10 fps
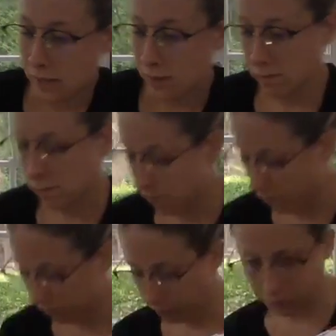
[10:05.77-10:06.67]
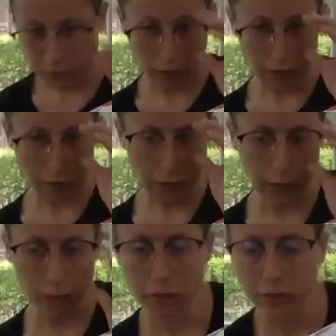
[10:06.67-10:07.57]
I think
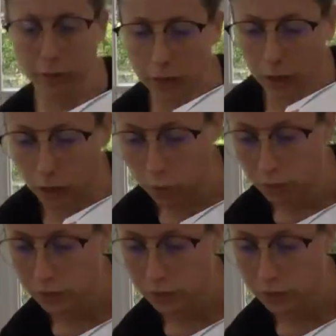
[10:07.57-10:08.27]
I'm just gonna go with